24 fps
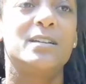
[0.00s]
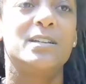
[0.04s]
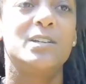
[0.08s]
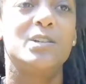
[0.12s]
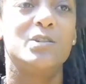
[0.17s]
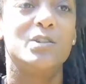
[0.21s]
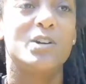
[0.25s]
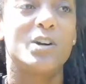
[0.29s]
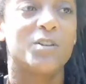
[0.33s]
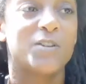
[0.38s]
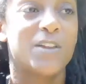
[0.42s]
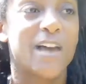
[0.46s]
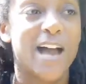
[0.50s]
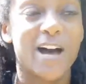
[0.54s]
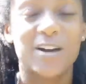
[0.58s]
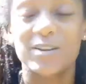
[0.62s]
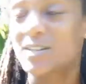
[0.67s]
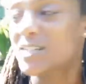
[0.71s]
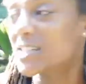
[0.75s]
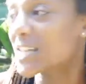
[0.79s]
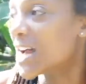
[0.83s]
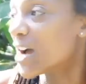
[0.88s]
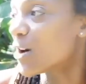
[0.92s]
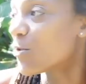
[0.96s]
You know, the
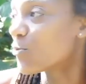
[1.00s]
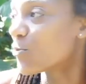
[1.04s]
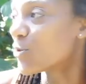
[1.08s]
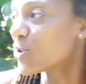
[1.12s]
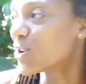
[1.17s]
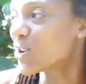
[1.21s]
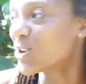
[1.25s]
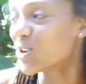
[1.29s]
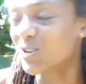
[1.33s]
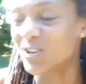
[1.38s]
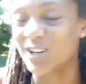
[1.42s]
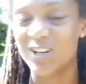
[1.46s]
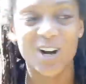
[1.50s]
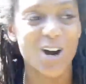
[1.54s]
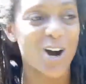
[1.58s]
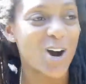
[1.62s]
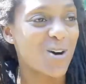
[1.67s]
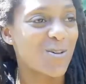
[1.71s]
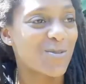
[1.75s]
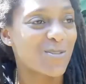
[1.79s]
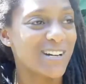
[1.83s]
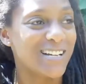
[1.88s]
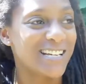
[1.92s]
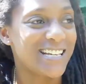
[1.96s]
outside world, it
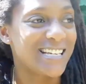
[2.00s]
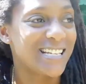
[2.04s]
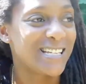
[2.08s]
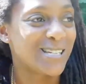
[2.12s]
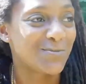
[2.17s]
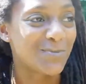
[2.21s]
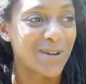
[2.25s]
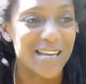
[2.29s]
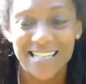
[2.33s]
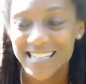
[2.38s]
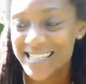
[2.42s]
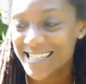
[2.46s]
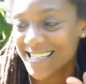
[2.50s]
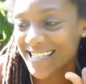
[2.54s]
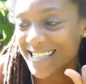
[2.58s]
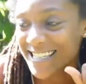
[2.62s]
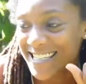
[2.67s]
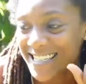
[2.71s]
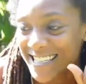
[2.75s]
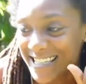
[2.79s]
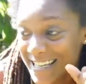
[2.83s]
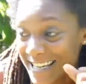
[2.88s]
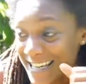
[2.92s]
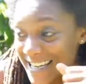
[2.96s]
always makes
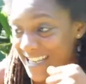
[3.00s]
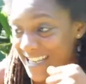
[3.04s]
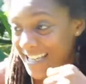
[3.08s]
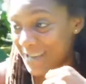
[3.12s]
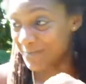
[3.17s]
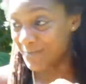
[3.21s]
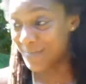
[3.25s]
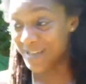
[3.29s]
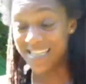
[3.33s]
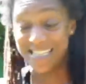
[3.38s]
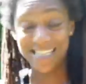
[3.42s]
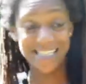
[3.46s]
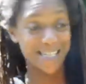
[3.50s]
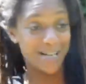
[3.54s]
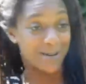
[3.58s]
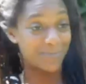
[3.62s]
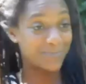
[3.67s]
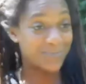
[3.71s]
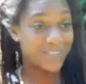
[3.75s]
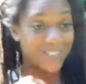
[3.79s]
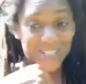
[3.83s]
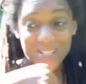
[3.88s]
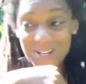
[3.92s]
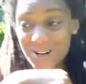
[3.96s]
us be
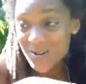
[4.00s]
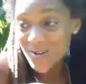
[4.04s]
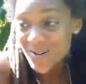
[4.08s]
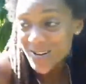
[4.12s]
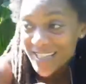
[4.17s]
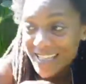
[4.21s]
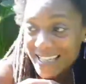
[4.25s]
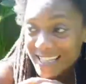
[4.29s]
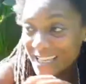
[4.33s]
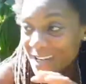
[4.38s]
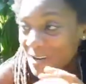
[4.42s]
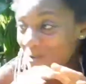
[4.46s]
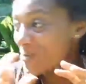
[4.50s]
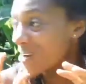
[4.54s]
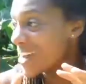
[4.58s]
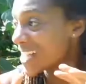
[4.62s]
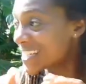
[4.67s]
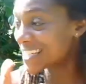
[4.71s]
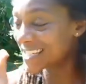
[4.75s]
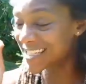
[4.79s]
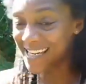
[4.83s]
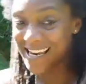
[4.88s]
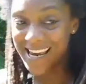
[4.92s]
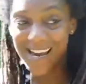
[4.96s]
something. Go in,
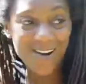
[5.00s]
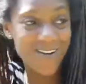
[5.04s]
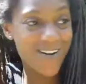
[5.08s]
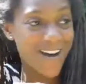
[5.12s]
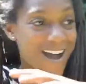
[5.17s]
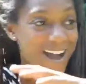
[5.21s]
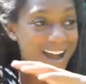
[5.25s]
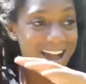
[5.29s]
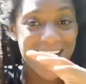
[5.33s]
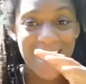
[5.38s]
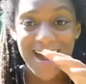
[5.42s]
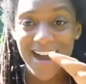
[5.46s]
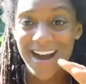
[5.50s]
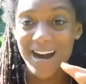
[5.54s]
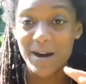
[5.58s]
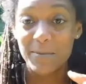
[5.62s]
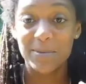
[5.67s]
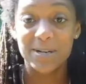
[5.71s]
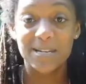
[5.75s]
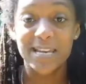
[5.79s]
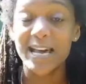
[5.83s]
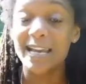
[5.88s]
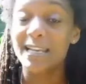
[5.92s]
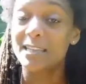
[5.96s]
watch out. Ah,
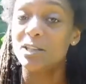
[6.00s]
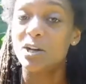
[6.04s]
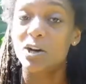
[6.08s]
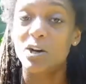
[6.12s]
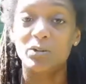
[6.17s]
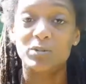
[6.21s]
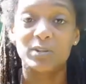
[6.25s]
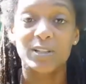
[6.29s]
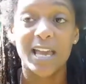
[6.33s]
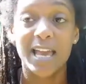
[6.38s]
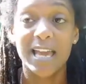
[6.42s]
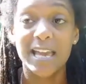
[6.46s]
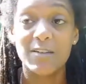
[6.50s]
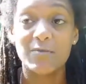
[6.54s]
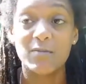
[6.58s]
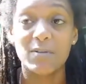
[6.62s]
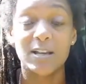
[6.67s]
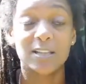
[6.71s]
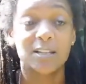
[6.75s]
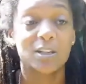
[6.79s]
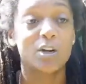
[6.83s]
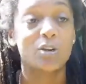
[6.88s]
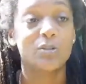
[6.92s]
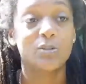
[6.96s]
but not at the Holi Haven.
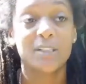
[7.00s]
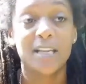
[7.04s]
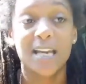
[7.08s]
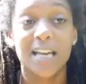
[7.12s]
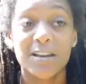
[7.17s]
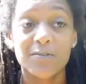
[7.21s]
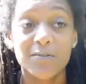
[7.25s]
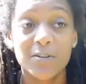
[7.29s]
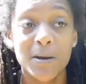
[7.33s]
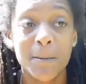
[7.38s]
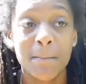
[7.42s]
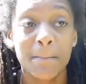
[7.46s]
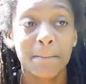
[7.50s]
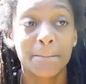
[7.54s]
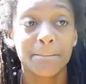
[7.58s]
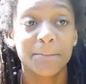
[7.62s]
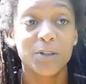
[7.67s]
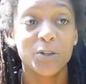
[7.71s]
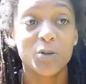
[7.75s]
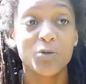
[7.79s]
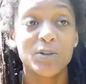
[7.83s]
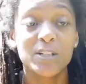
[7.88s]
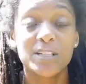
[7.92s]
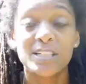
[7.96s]
At the Holi Haven,
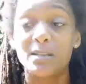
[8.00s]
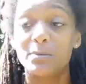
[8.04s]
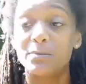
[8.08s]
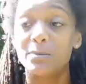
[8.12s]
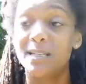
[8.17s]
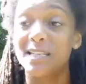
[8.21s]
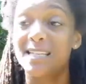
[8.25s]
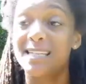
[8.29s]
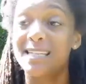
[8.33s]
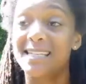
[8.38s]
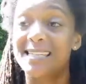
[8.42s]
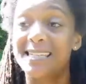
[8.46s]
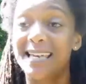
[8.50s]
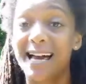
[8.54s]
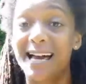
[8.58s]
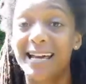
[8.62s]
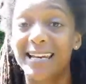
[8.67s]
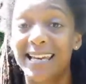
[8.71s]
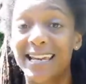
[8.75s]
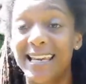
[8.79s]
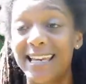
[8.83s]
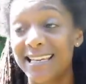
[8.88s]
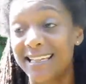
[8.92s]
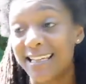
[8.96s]
you get to be inside
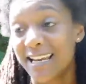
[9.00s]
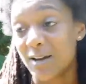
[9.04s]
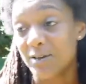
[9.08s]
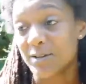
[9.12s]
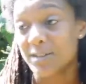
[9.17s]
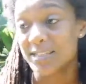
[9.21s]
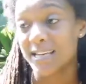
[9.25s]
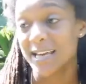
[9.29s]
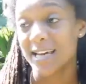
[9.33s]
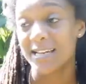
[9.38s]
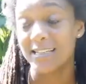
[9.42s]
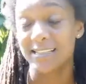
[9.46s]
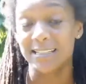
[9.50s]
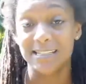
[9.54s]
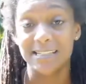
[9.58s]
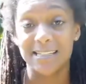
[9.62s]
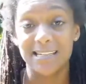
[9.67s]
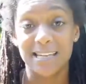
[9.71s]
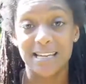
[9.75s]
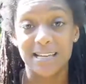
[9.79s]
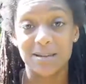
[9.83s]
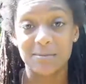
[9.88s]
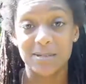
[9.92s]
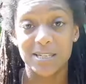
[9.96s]
and outside at the
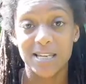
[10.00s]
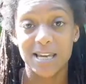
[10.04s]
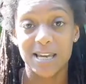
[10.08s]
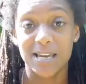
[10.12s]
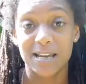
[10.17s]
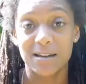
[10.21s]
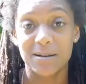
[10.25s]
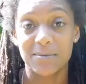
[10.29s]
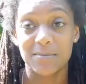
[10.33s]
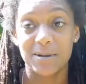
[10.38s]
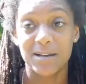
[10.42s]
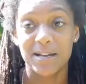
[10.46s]
same time.